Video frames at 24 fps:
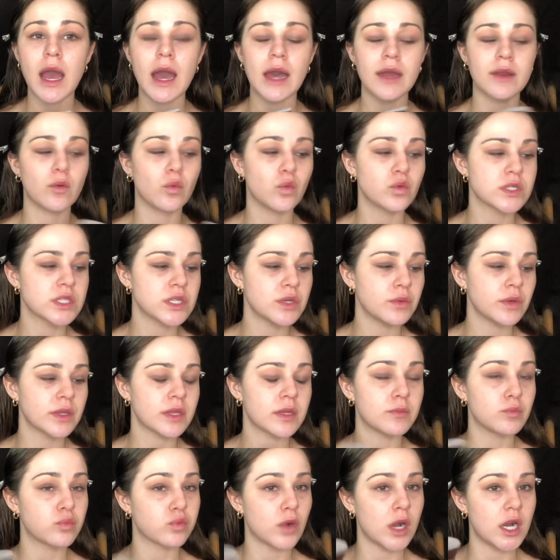and also with
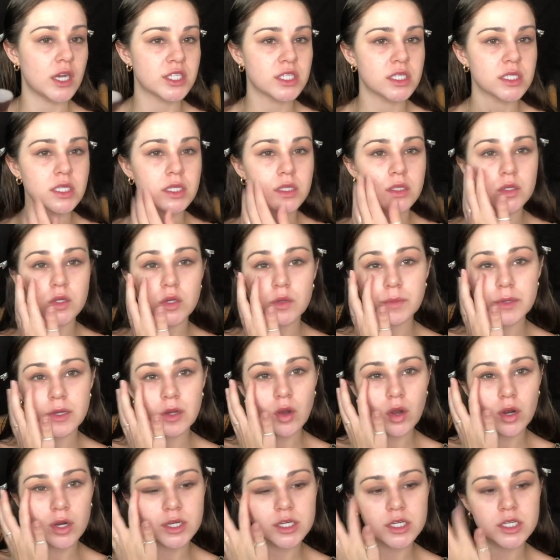a brush it's a little bit
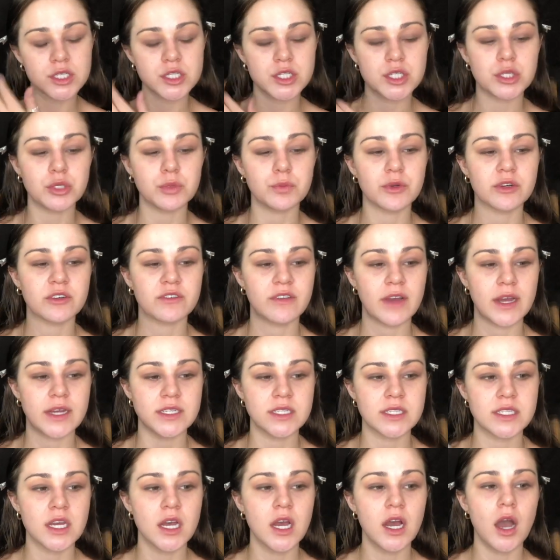harder to
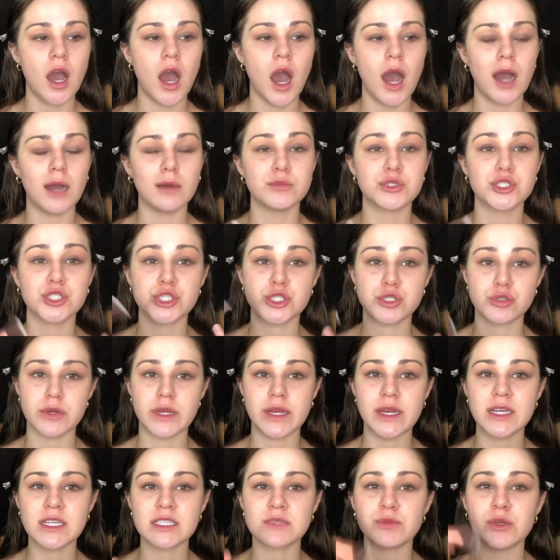prevent
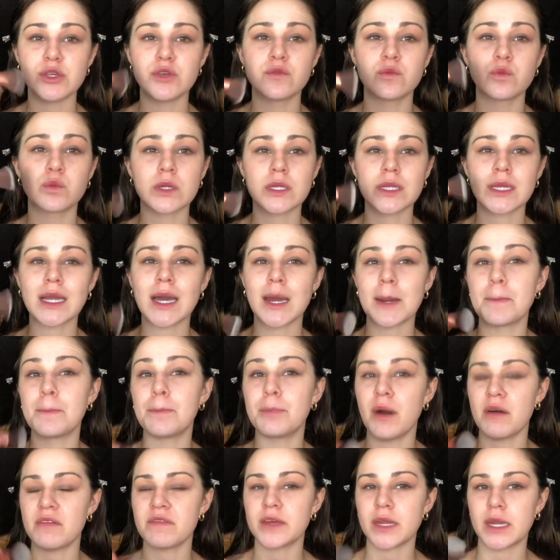streaks, but you've really got to
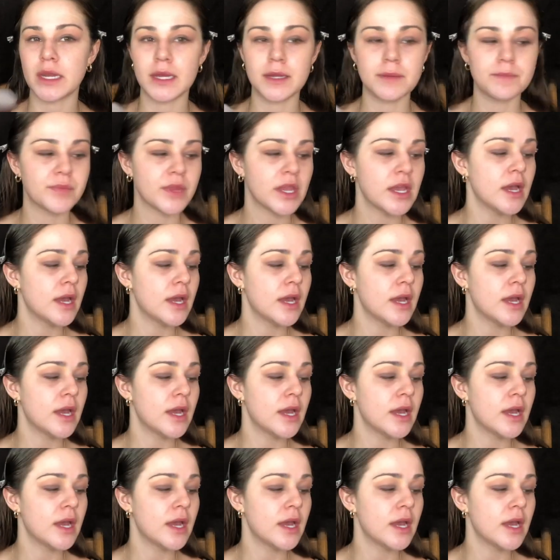buff it in.